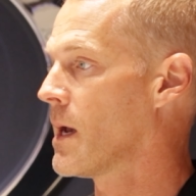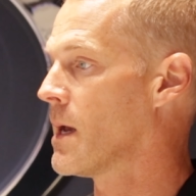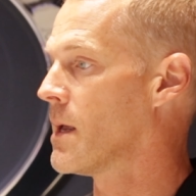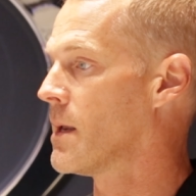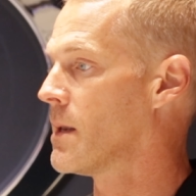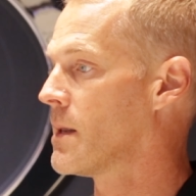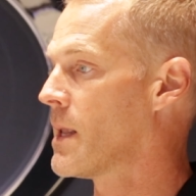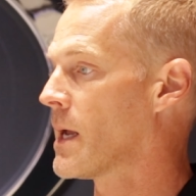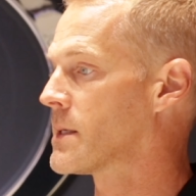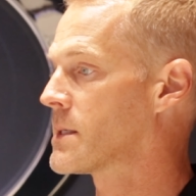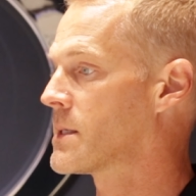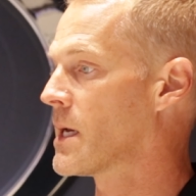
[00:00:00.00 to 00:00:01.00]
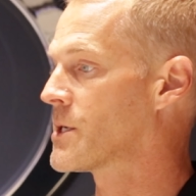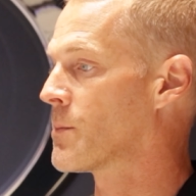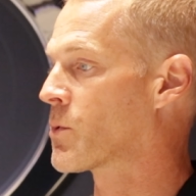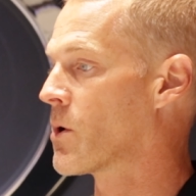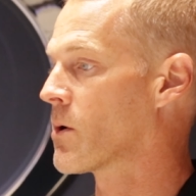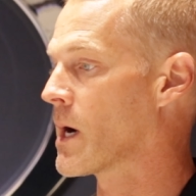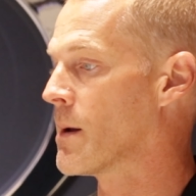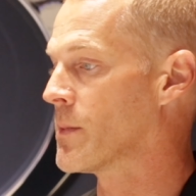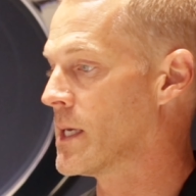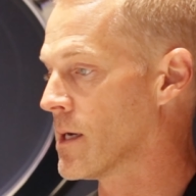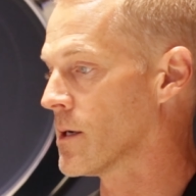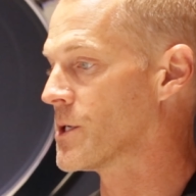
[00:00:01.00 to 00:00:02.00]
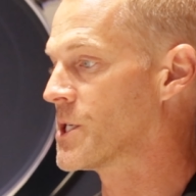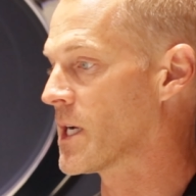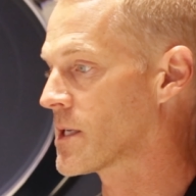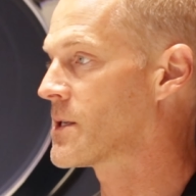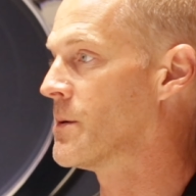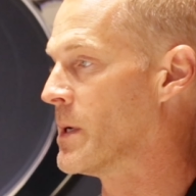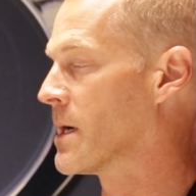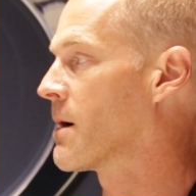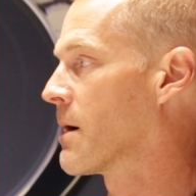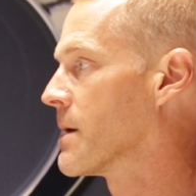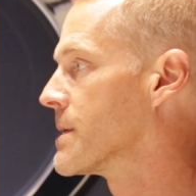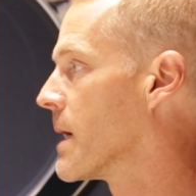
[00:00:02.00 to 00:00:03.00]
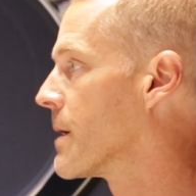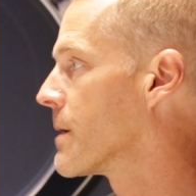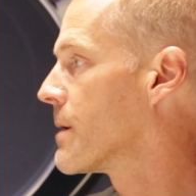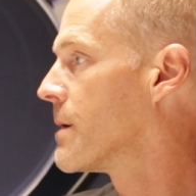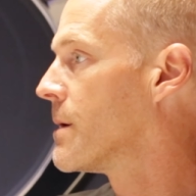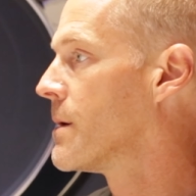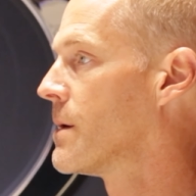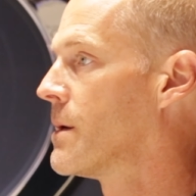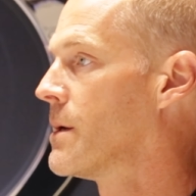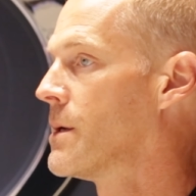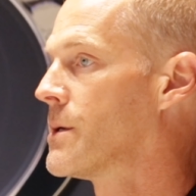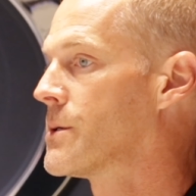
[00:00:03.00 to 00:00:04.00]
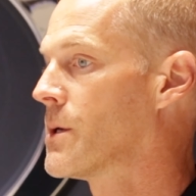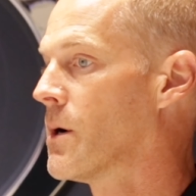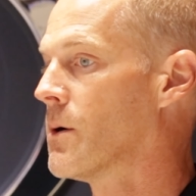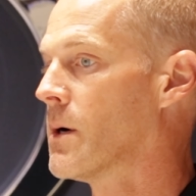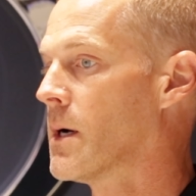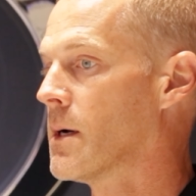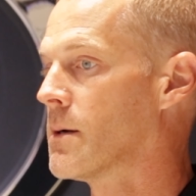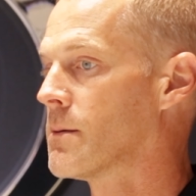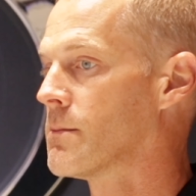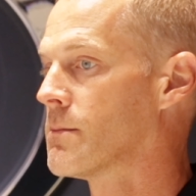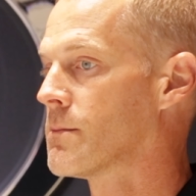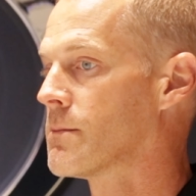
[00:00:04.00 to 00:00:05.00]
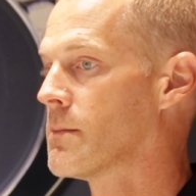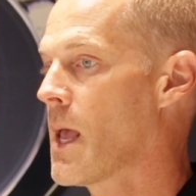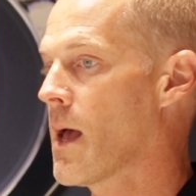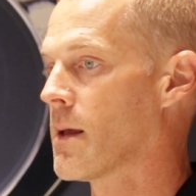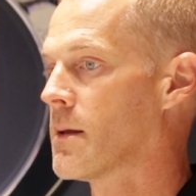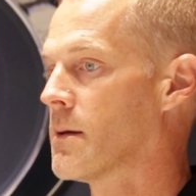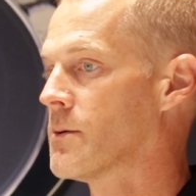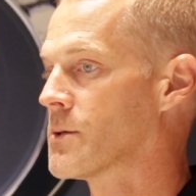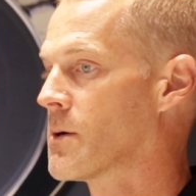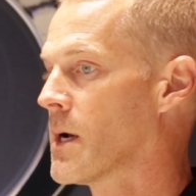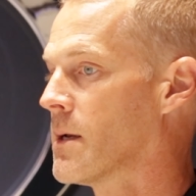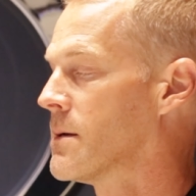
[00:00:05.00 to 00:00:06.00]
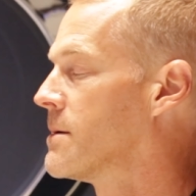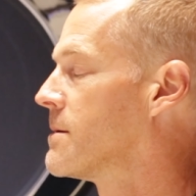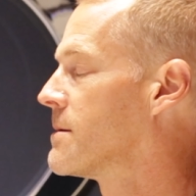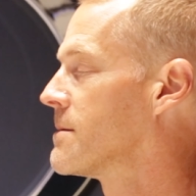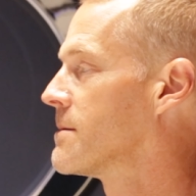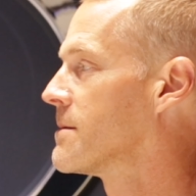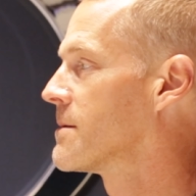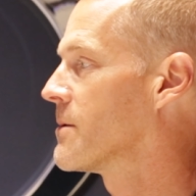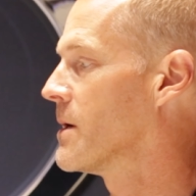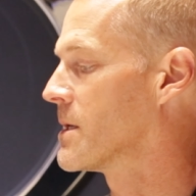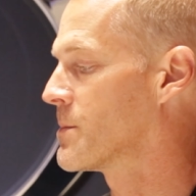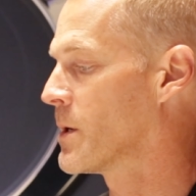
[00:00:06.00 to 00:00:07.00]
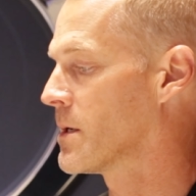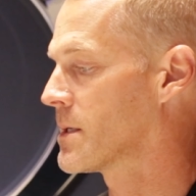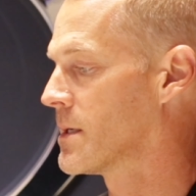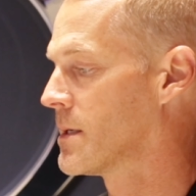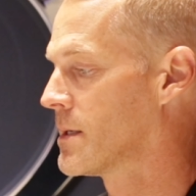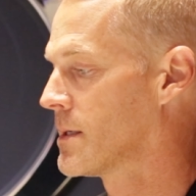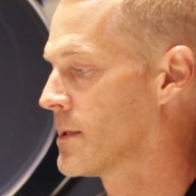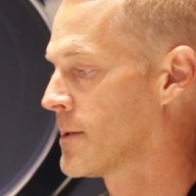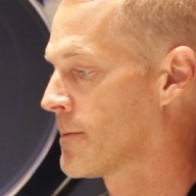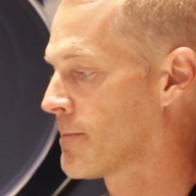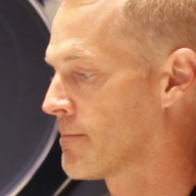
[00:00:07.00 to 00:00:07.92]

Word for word: and that's such a program geared just to be a car designer. Nice. So, uh, yeah, it was great, great experience. All